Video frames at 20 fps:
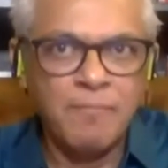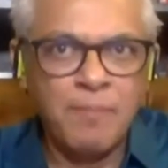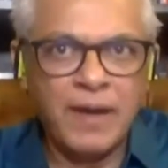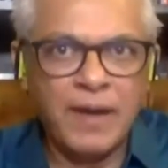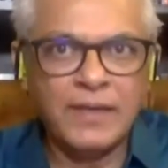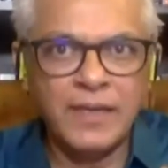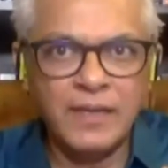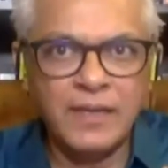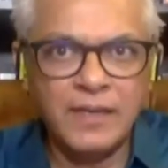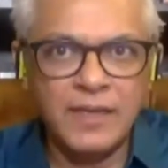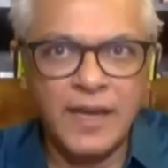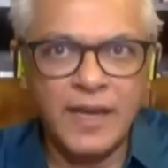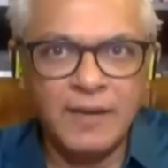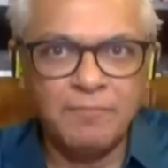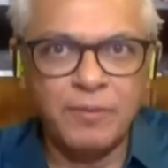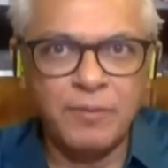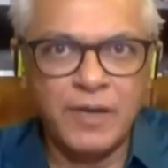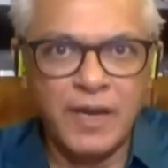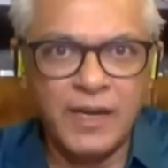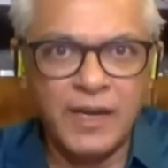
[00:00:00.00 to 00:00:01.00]
Batting Riyan
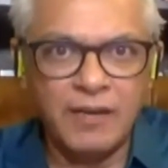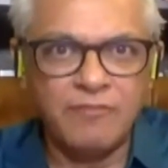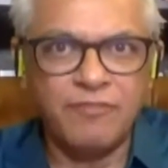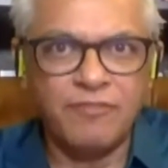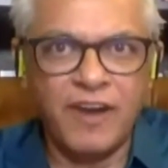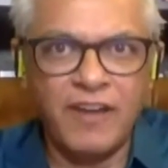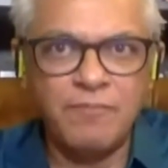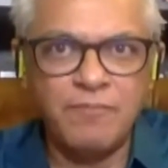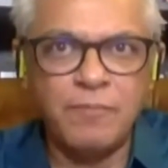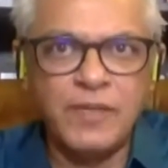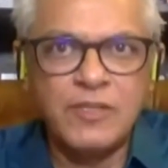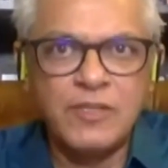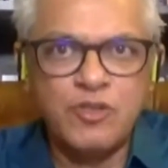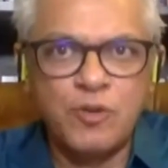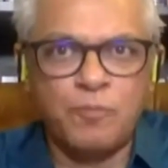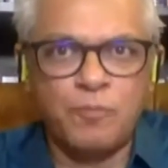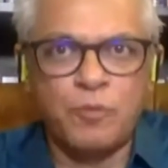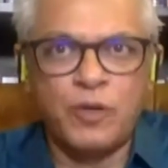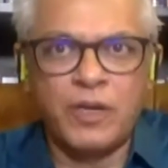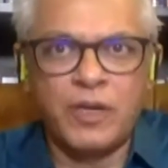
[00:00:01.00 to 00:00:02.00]
Parag at 5 means
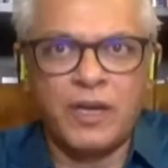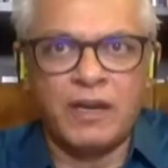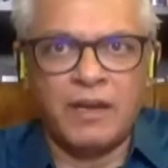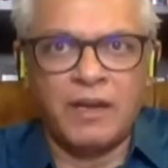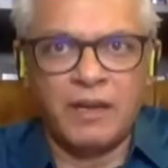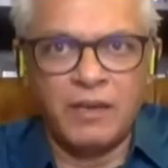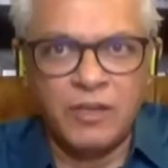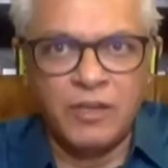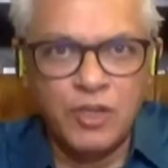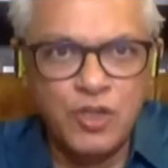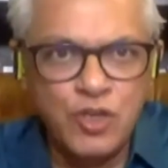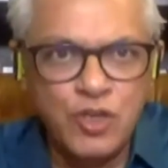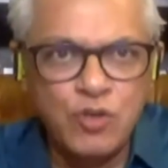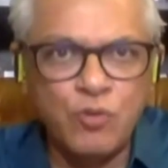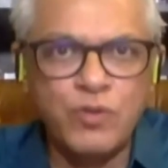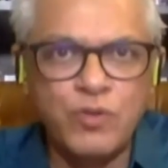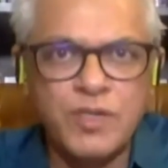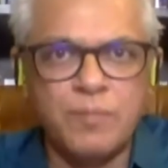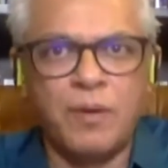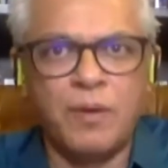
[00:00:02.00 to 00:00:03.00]
you're putting a
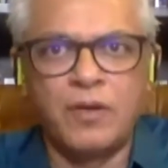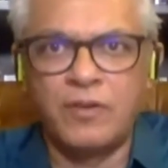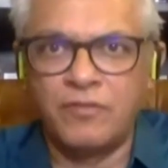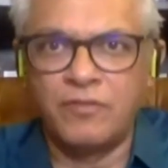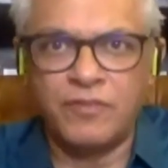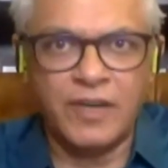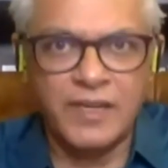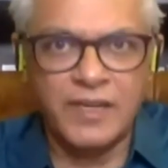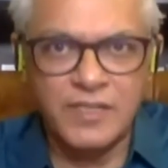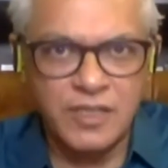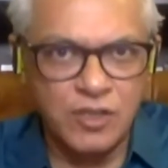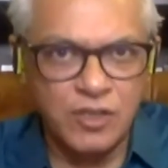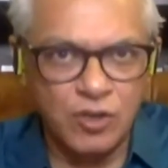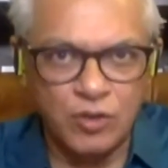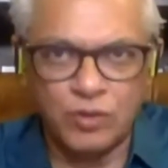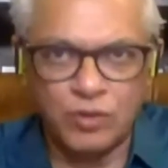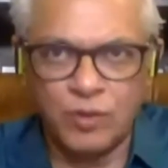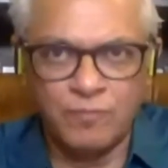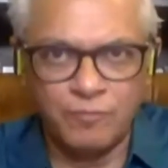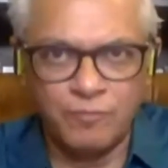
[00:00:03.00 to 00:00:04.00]
huge amount of trust in
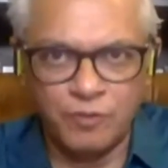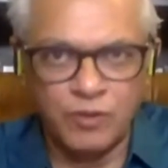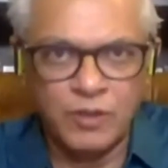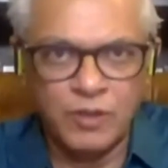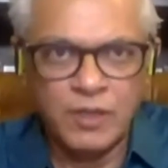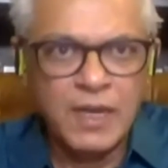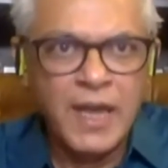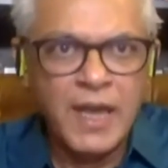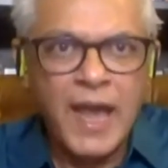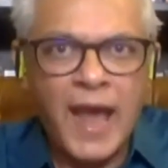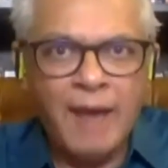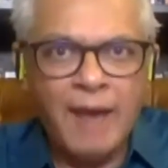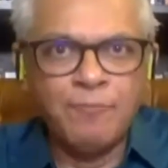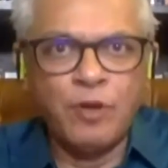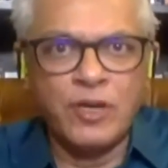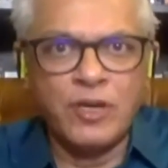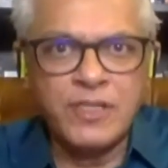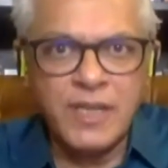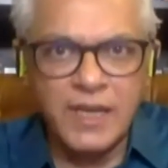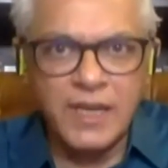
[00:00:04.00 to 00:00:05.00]
your top 4. I'm
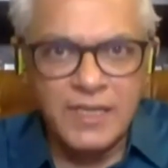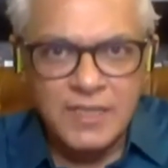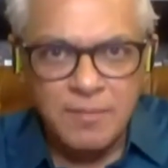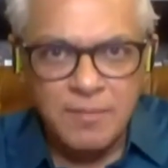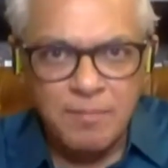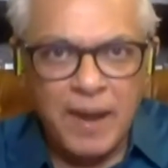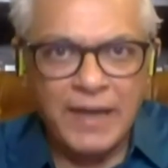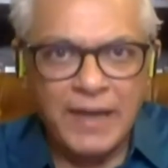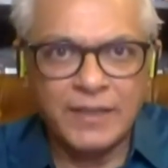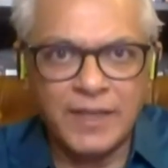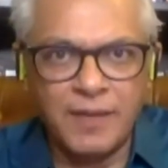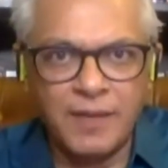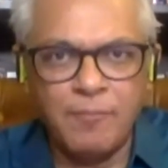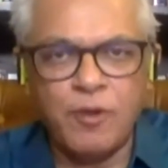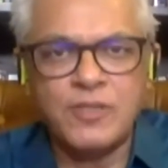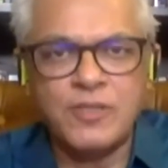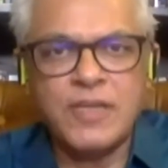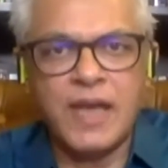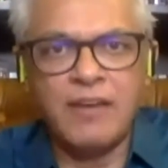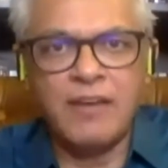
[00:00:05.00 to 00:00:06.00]
not saying it's a bad thing,
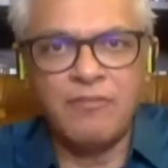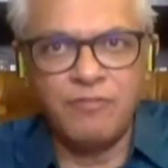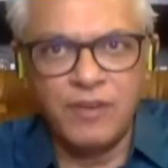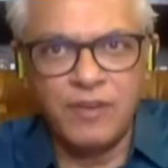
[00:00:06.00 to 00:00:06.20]
because I